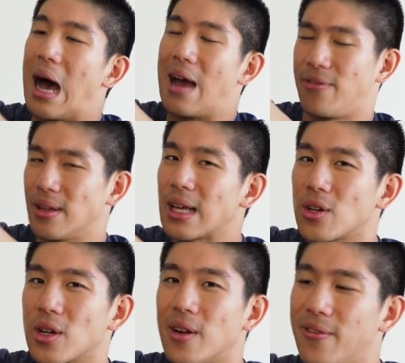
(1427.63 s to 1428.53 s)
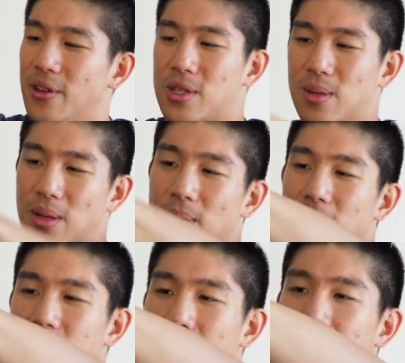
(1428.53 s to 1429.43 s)
I feel like you're gonna feel something
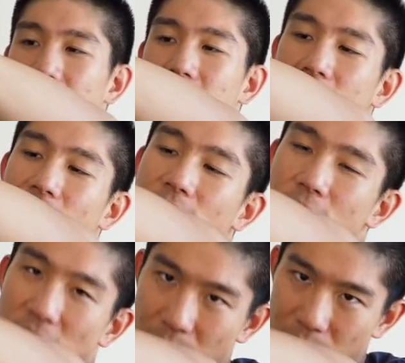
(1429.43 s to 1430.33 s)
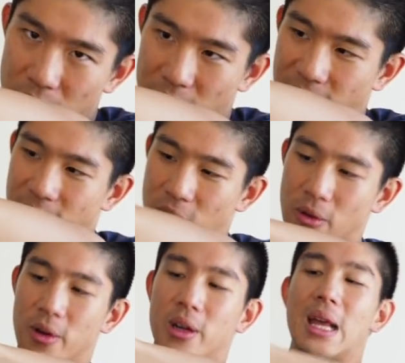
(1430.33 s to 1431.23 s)
because you first got to pull
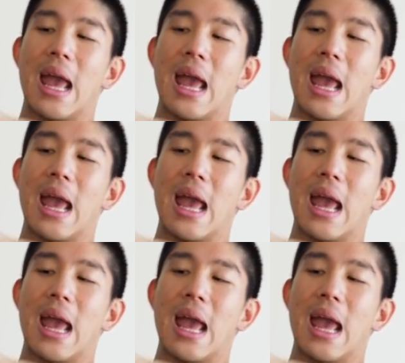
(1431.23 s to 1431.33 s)
forward